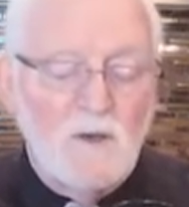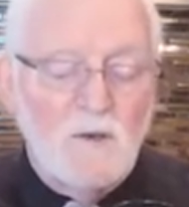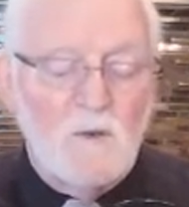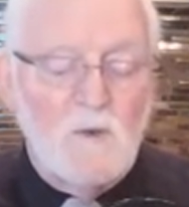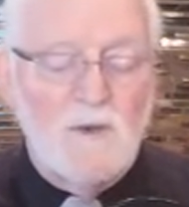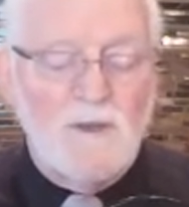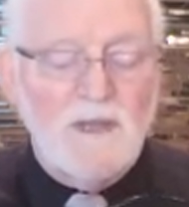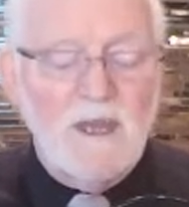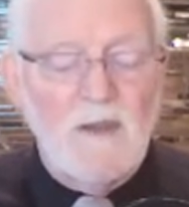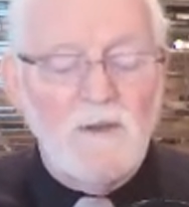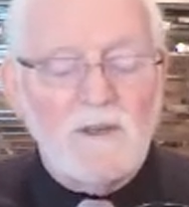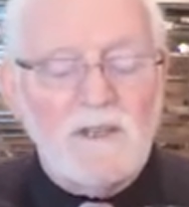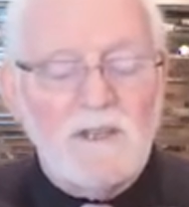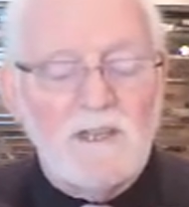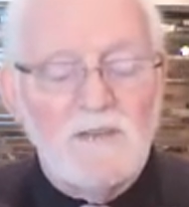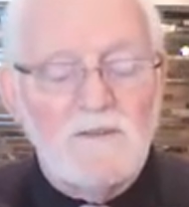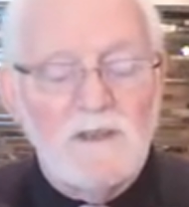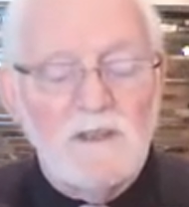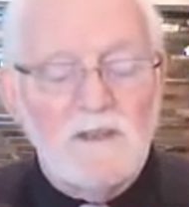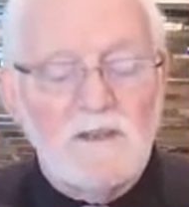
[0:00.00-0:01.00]
without
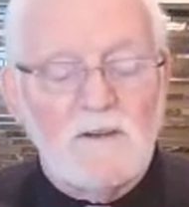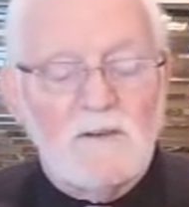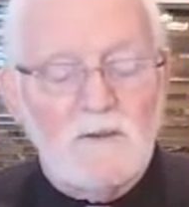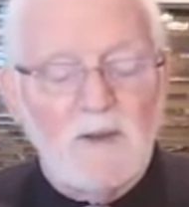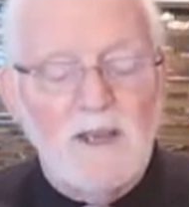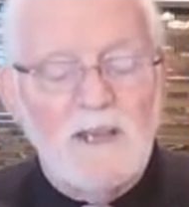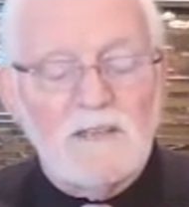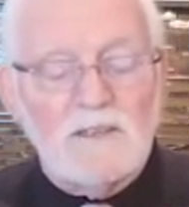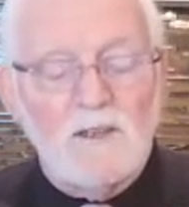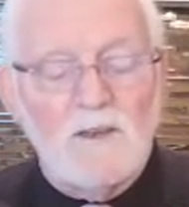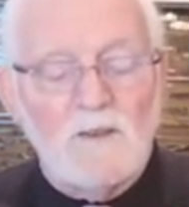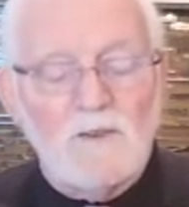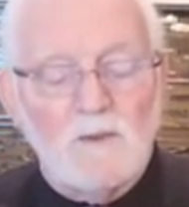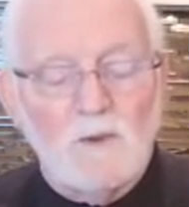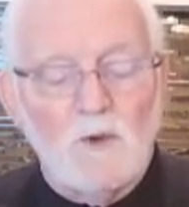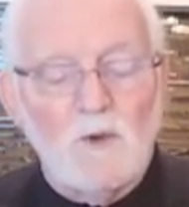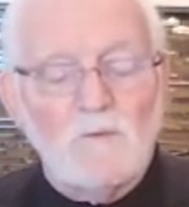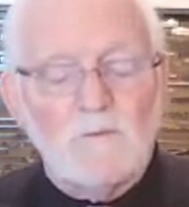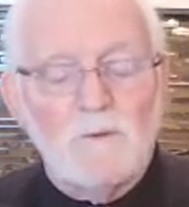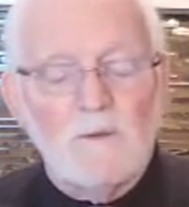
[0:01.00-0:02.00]
giving great and
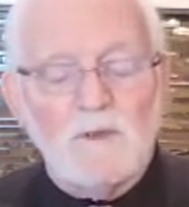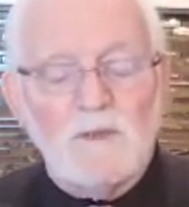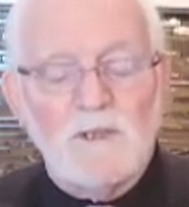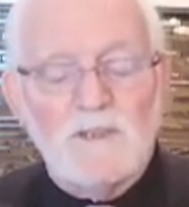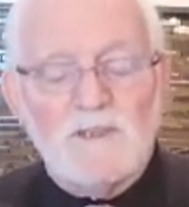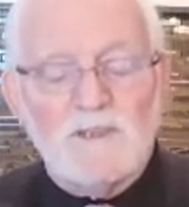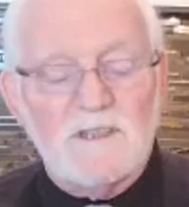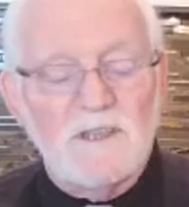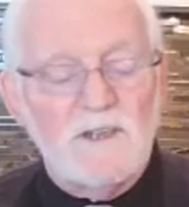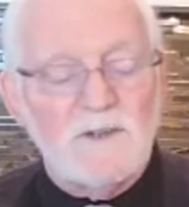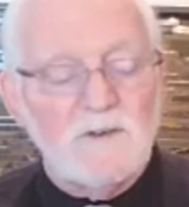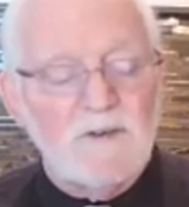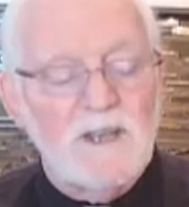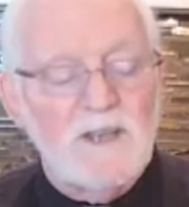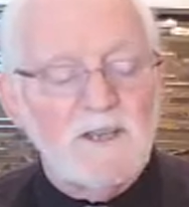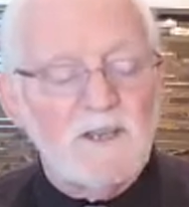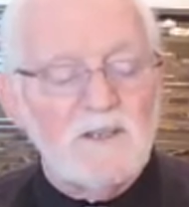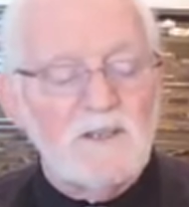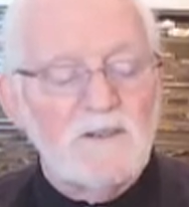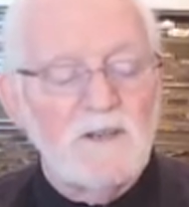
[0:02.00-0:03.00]
thoughtful
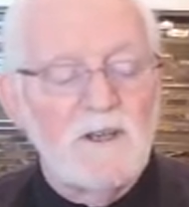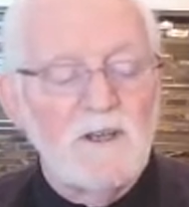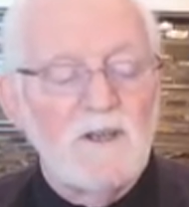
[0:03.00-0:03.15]
consideration